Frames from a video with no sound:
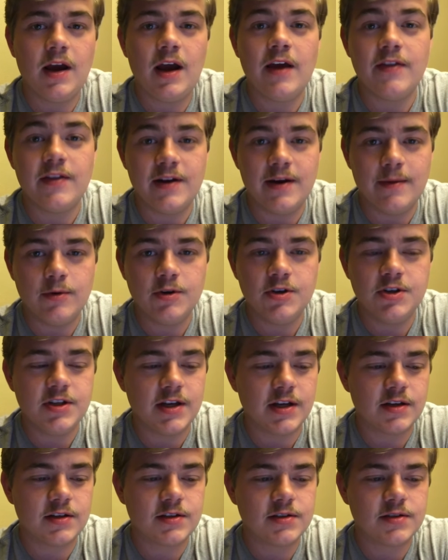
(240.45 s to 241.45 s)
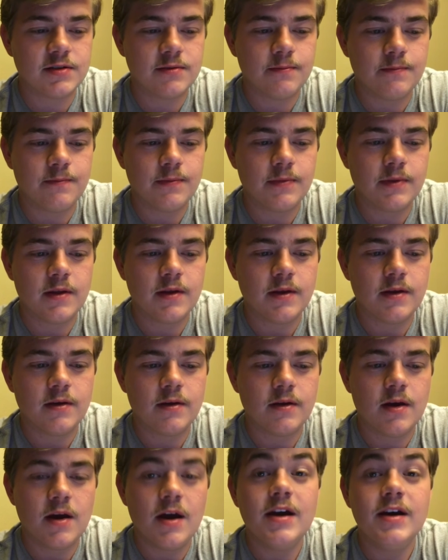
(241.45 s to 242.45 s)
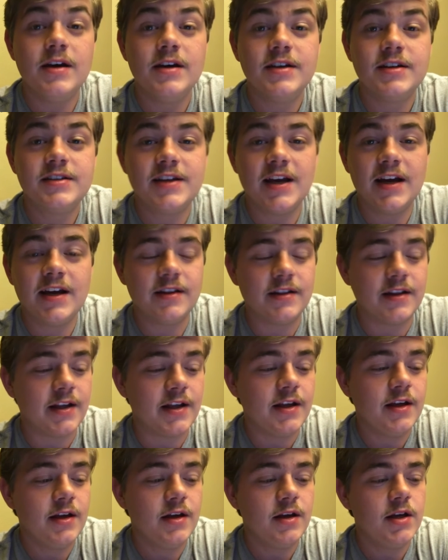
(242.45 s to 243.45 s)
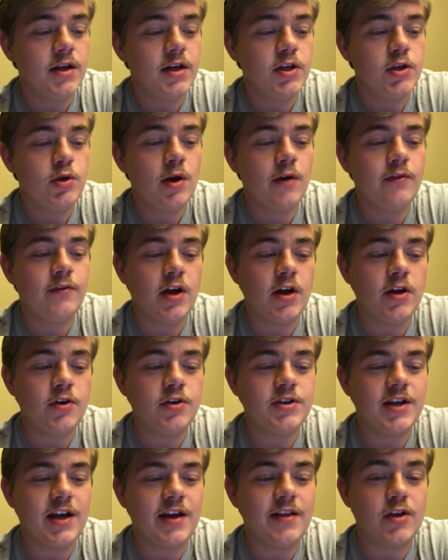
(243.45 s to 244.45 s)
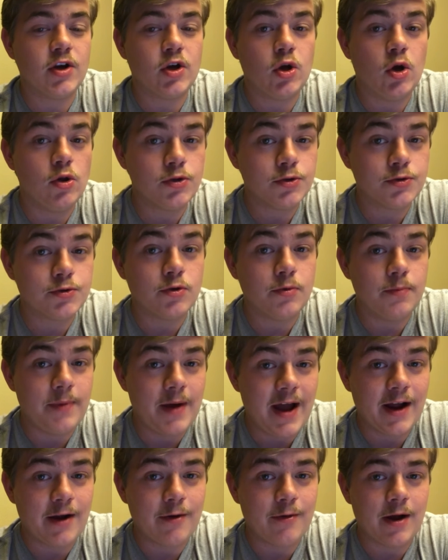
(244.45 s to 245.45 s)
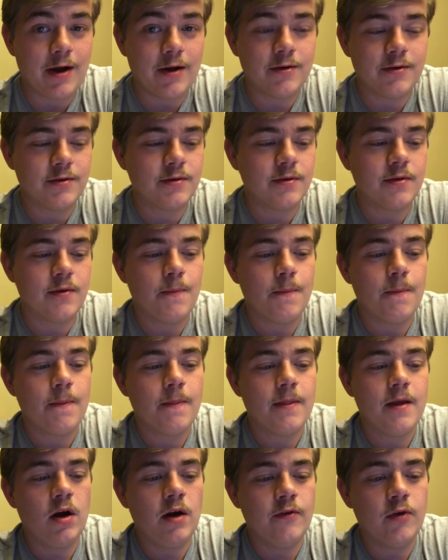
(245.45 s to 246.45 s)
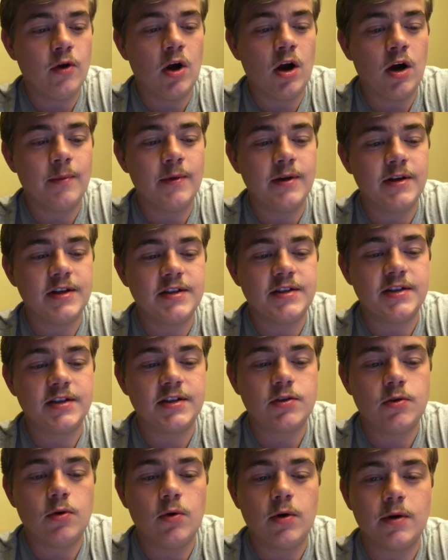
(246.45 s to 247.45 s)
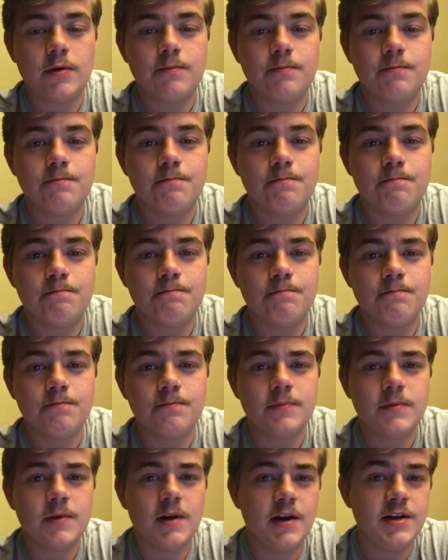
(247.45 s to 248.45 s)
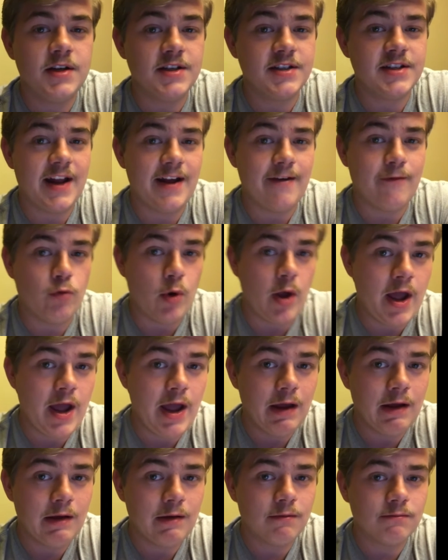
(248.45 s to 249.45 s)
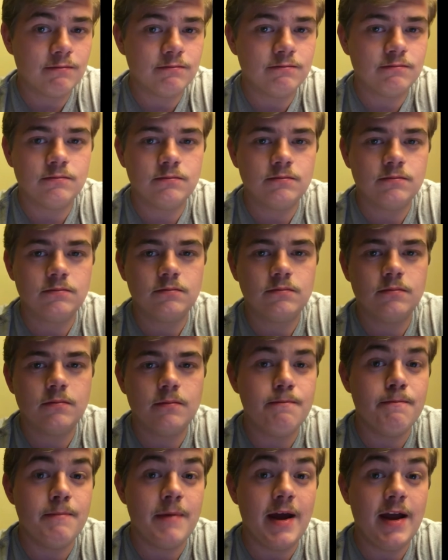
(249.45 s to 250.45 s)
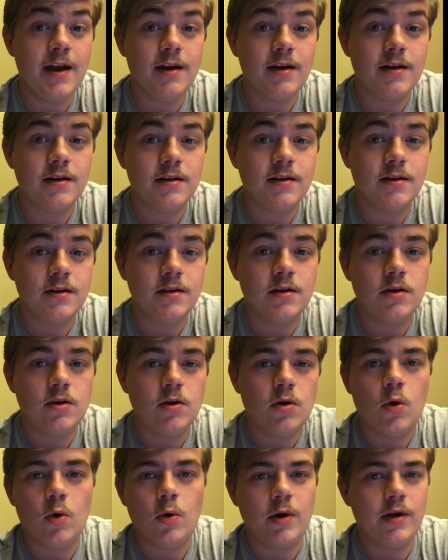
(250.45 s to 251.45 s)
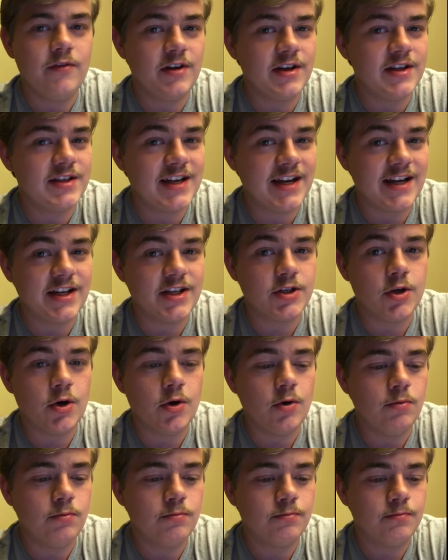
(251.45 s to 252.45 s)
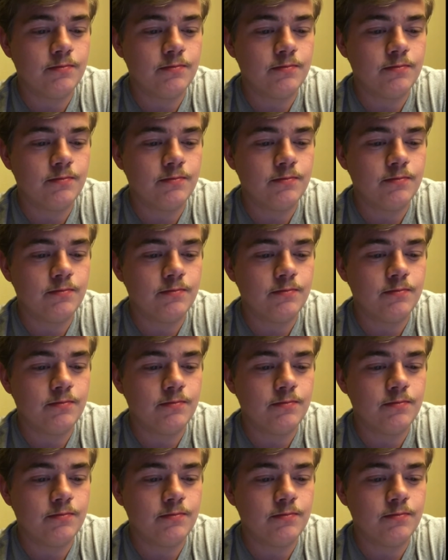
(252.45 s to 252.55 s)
and the number 6. Secondly, you have to understand the cultural background of your augmented sixth chord. Does it have re, me, or even a second do?